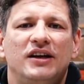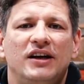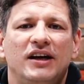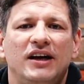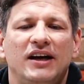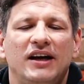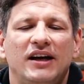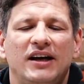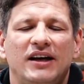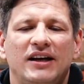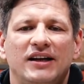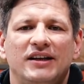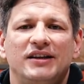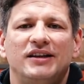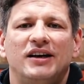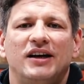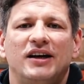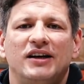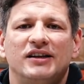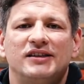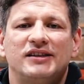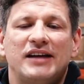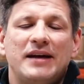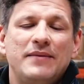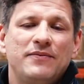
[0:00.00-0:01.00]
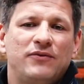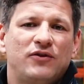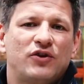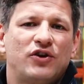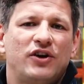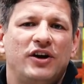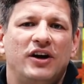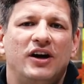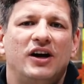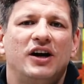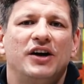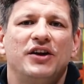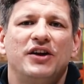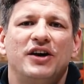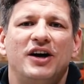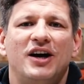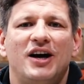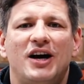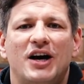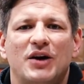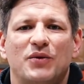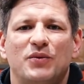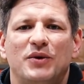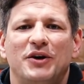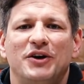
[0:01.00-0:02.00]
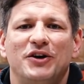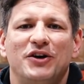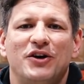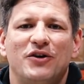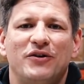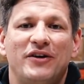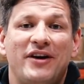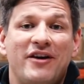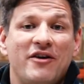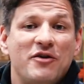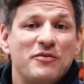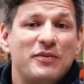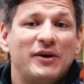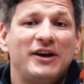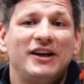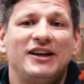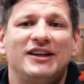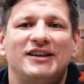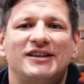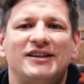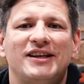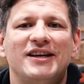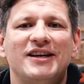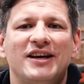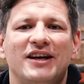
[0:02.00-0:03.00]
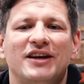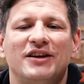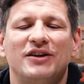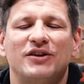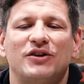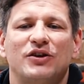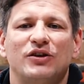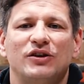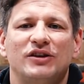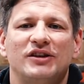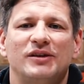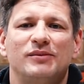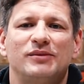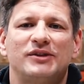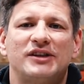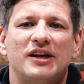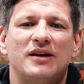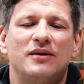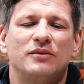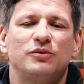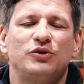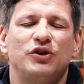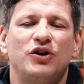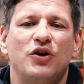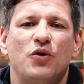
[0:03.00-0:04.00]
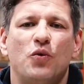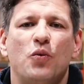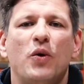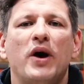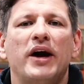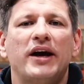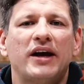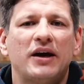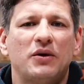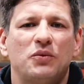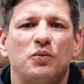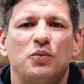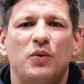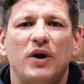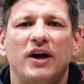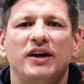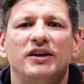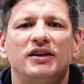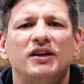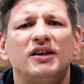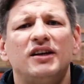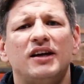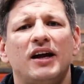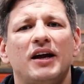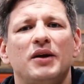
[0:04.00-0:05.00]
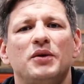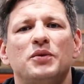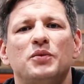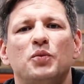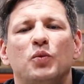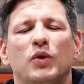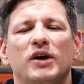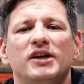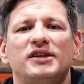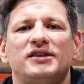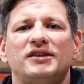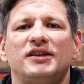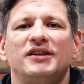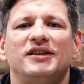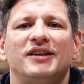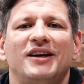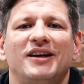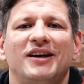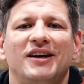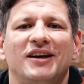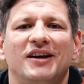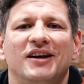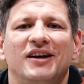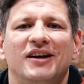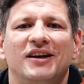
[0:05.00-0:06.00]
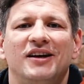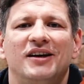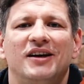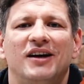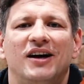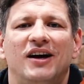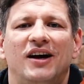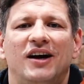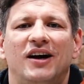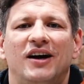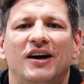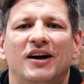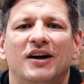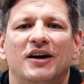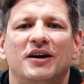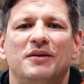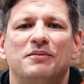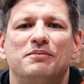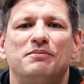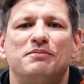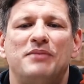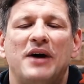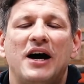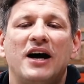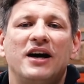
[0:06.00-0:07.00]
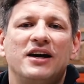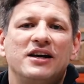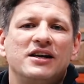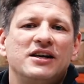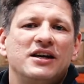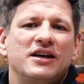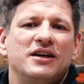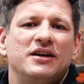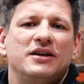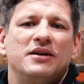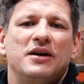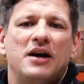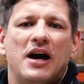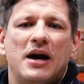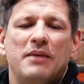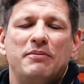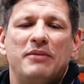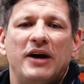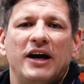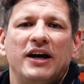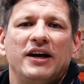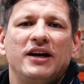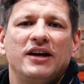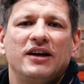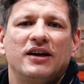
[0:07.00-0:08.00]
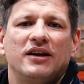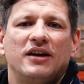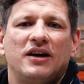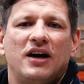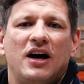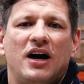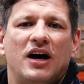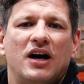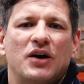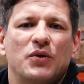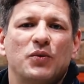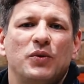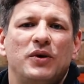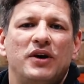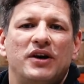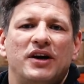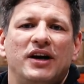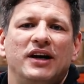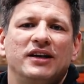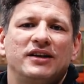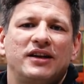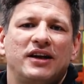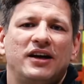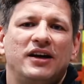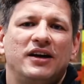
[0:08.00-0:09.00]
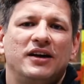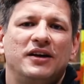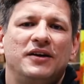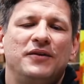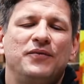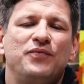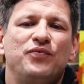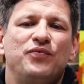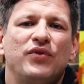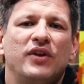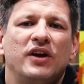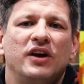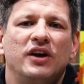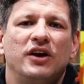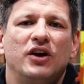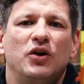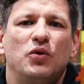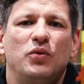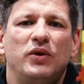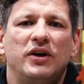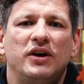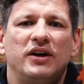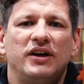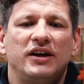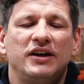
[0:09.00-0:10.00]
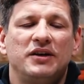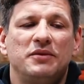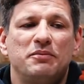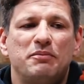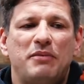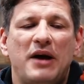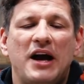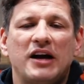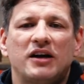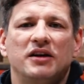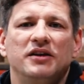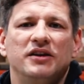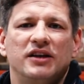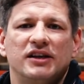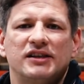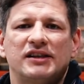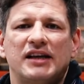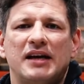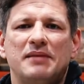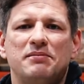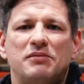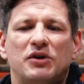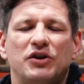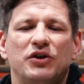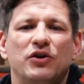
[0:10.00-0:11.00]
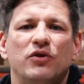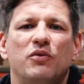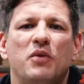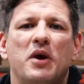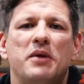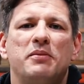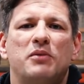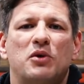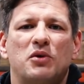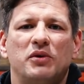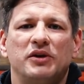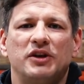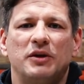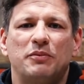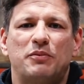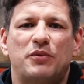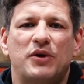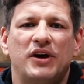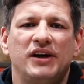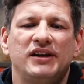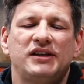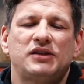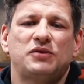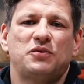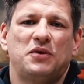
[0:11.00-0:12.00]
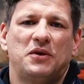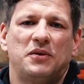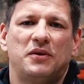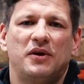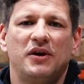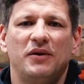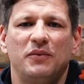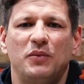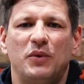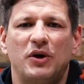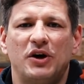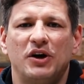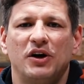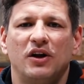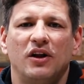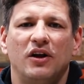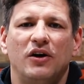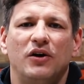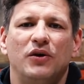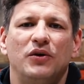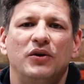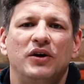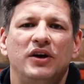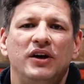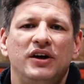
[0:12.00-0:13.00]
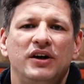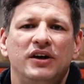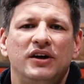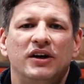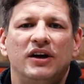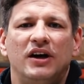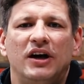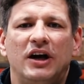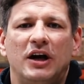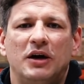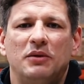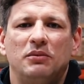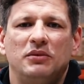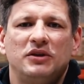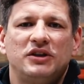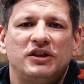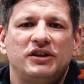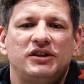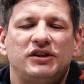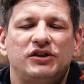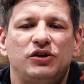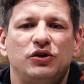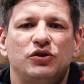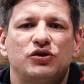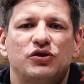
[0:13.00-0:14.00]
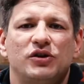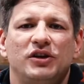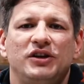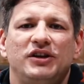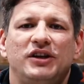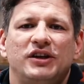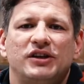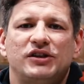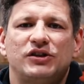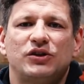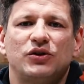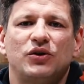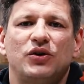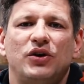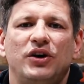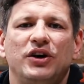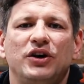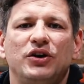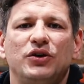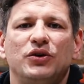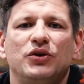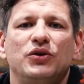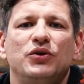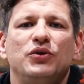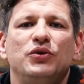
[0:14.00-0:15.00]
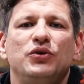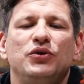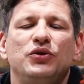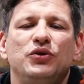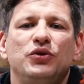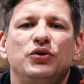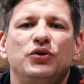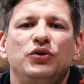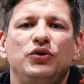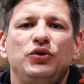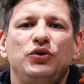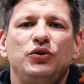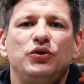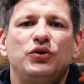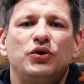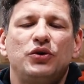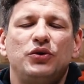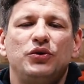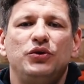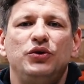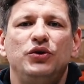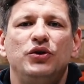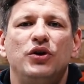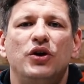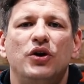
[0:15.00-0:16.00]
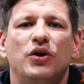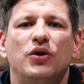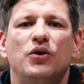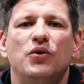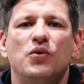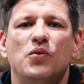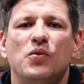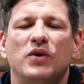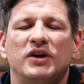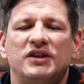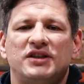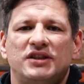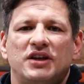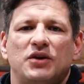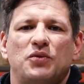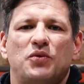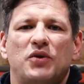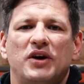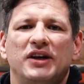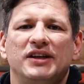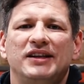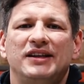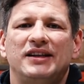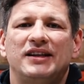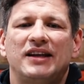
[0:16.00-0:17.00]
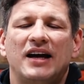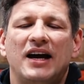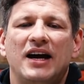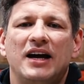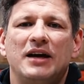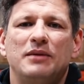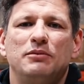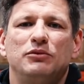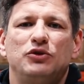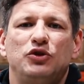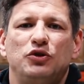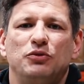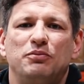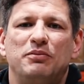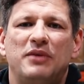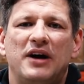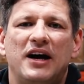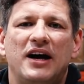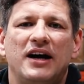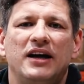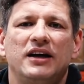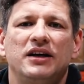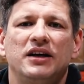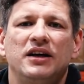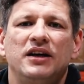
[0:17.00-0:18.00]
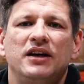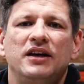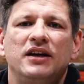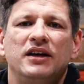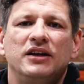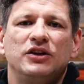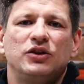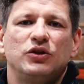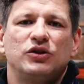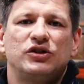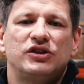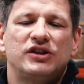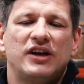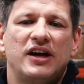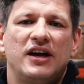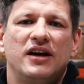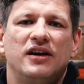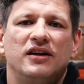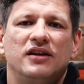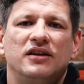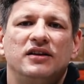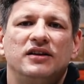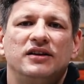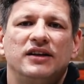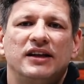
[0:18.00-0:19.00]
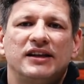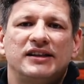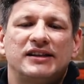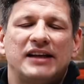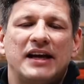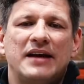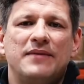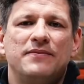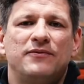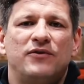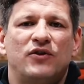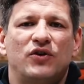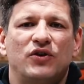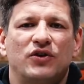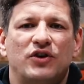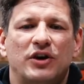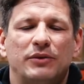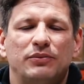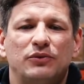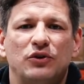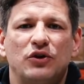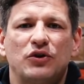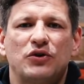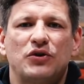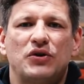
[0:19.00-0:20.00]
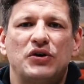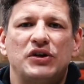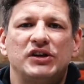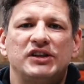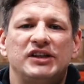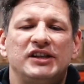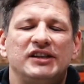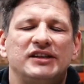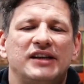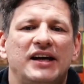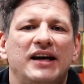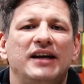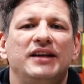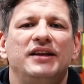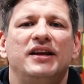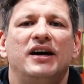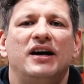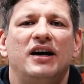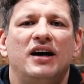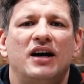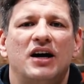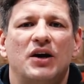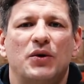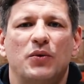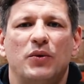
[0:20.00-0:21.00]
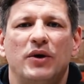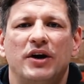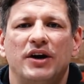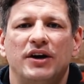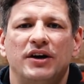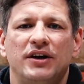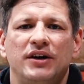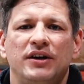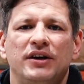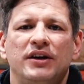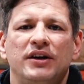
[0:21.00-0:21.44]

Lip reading: And same for the other hardware, you know, and everybody is thinking to themselves, you know, why didn't I invest in the buying mining hardware at the, you know, back in December, November, when the prices were very low. But it's usually the story, you don't know what's the right time to buy, to sell. The same for cryptocurrencies and the hardware.